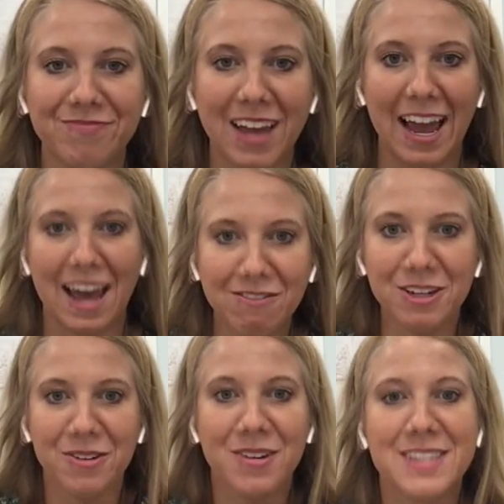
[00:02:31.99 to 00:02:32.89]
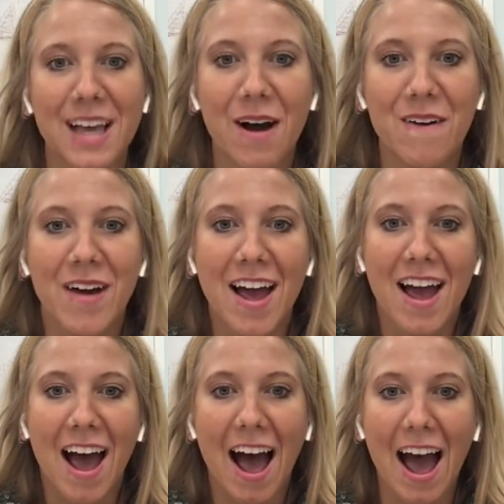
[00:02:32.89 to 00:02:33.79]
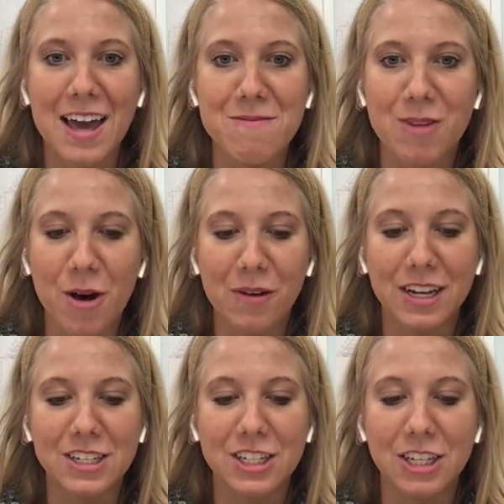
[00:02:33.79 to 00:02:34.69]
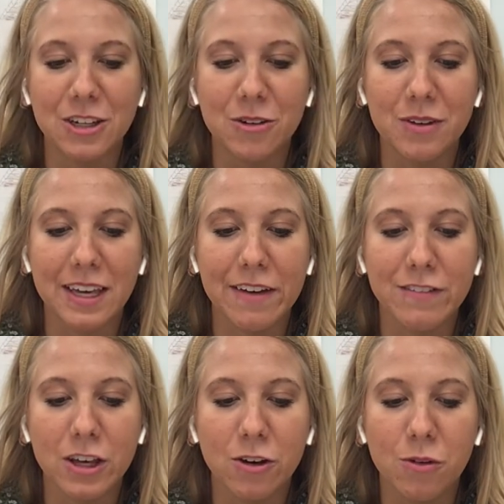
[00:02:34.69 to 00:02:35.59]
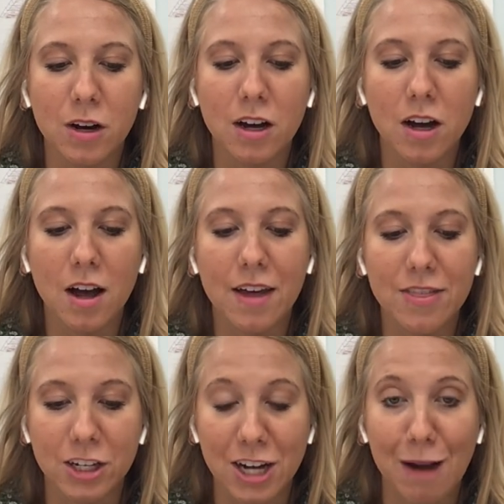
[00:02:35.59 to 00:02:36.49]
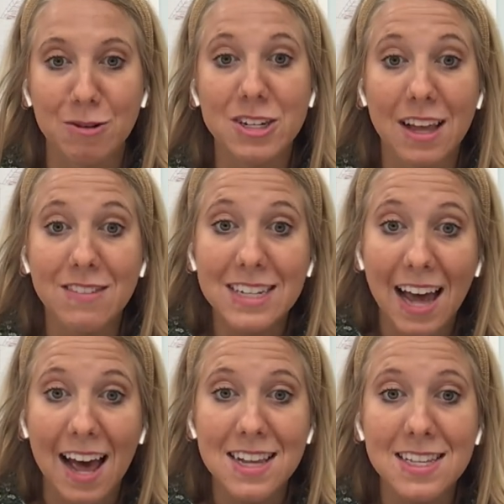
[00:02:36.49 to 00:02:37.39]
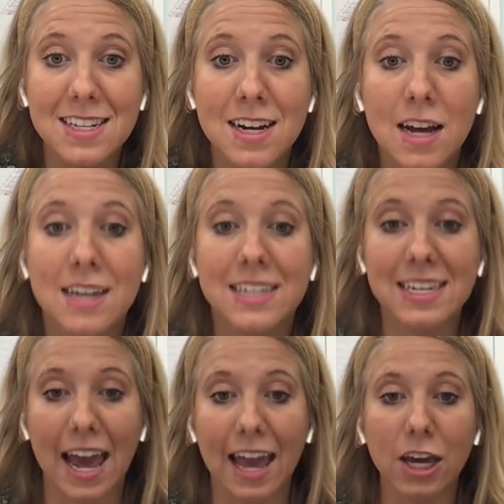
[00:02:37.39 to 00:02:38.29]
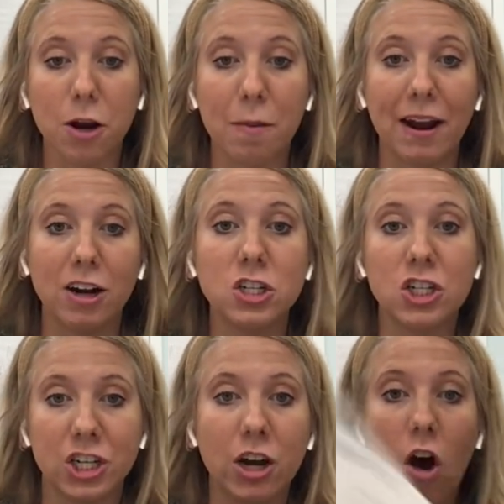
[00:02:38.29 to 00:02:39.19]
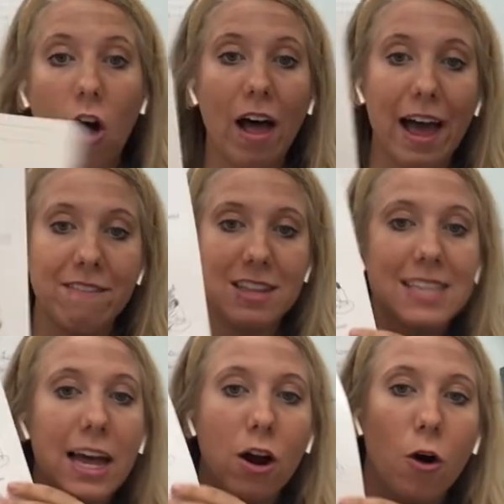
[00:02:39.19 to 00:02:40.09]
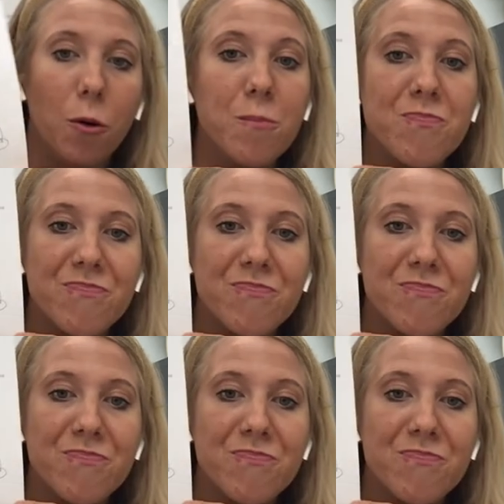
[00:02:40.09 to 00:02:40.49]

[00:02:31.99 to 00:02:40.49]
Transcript: I have to. So I am going to give you the Chapter 7 test today. Your parents should all have this at home.